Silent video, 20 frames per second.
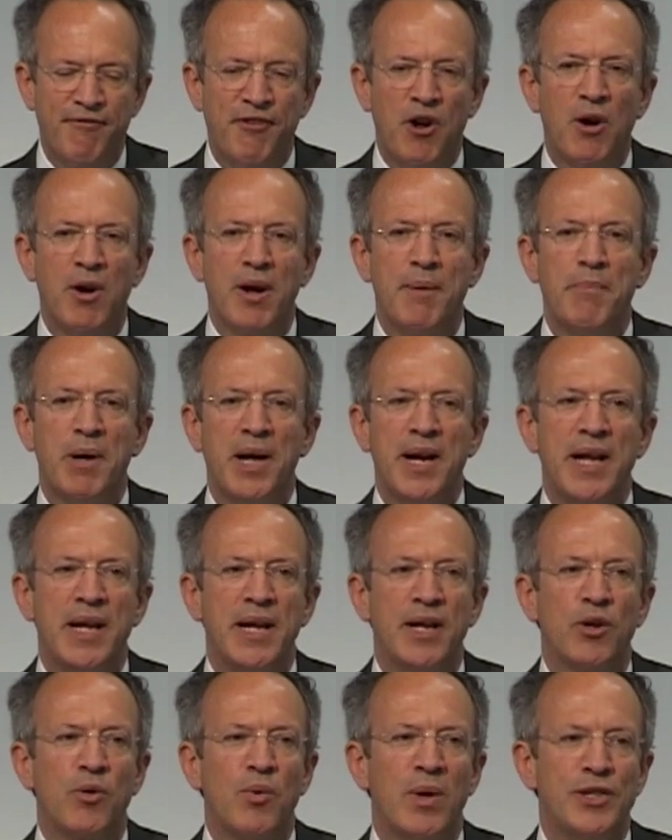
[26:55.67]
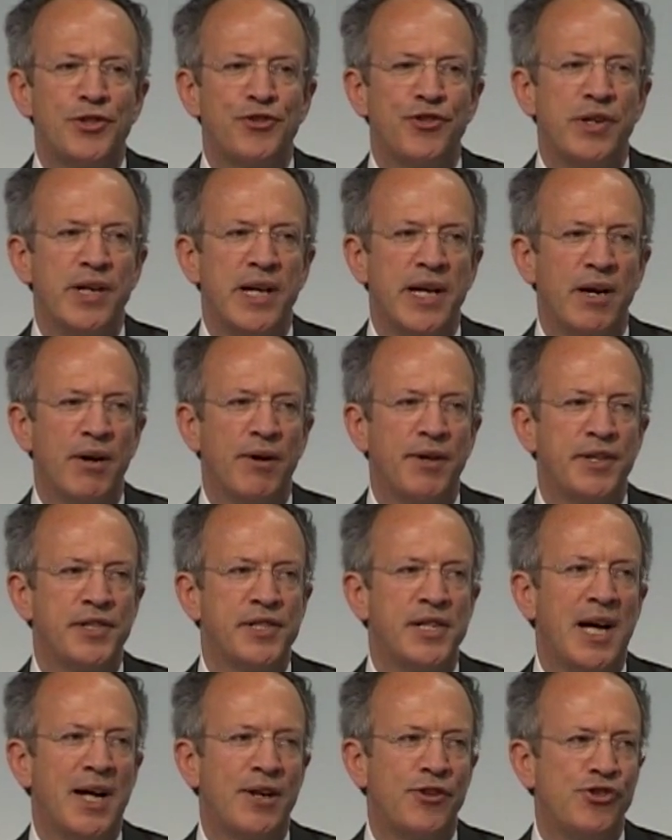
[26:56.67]
foreign money in question here
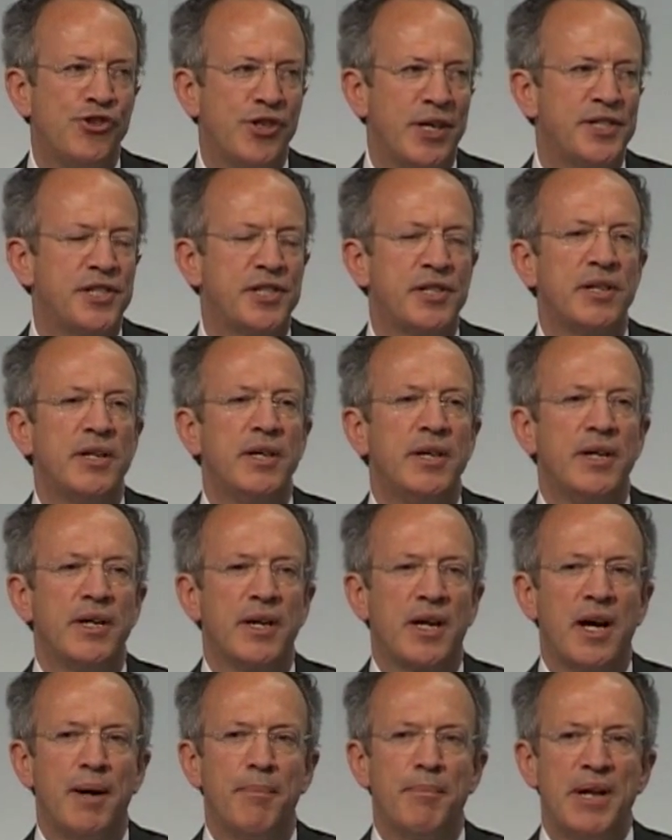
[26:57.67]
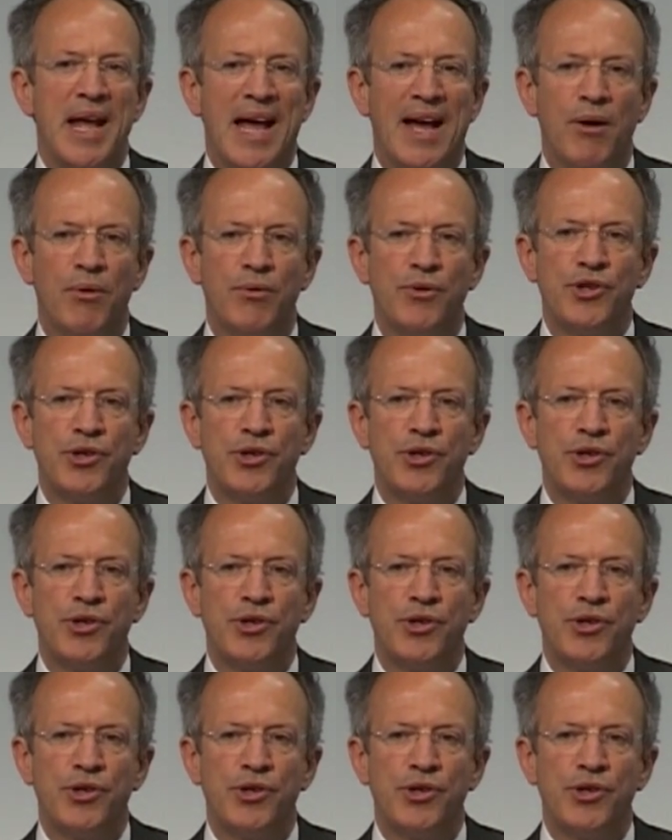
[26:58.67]
does not just come down